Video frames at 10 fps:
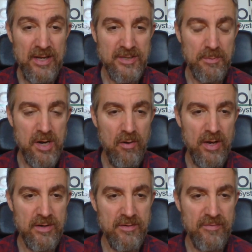some
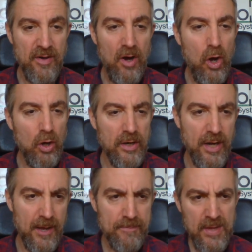kind of
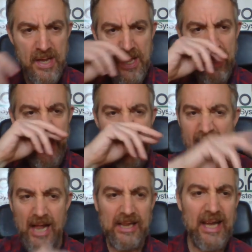holiday.
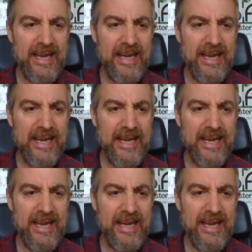El